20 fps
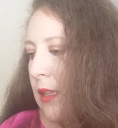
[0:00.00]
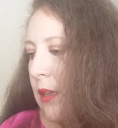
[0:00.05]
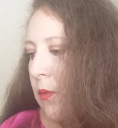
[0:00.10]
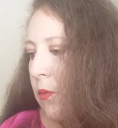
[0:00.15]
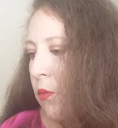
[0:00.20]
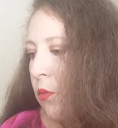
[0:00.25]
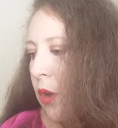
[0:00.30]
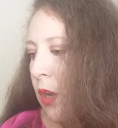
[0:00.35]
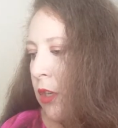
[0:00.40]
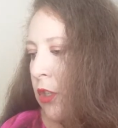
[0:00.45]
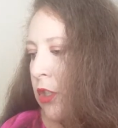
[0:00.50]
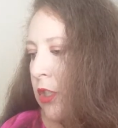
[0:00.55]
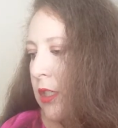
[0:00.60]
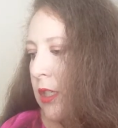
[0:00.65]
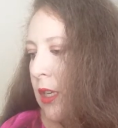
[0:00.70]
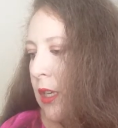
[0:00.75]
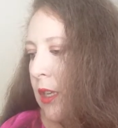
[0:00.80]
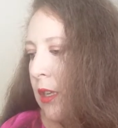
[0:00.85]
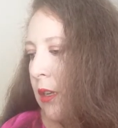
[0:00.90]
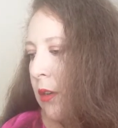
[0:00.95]
then wash
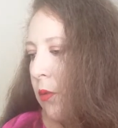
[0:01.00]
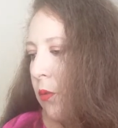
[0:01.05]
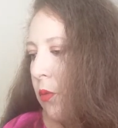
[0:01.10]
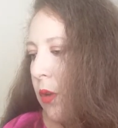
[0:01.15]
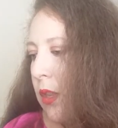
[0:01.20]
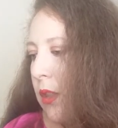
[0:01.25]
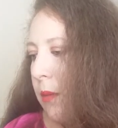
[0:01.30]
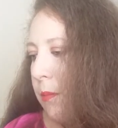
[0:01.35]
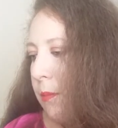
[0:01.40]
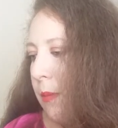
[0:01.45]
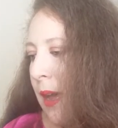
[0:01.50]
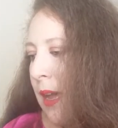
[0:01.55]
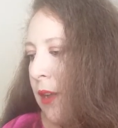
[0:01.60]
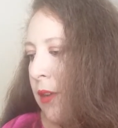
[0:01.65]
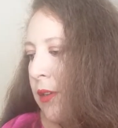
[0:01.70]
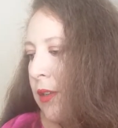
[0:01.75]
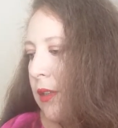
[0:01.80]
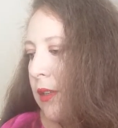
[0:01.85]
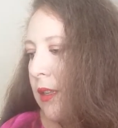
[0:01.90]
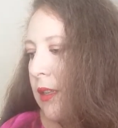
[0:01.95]
skin with a
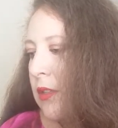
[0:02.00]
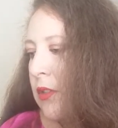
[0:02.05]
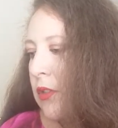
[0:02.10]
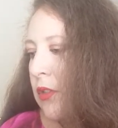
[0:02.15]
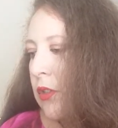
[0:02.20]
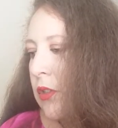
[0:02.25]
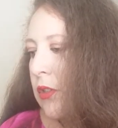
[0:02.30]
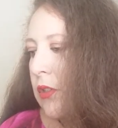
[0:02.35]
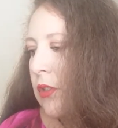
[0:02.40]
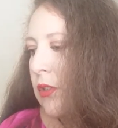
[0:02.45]
mild cleanser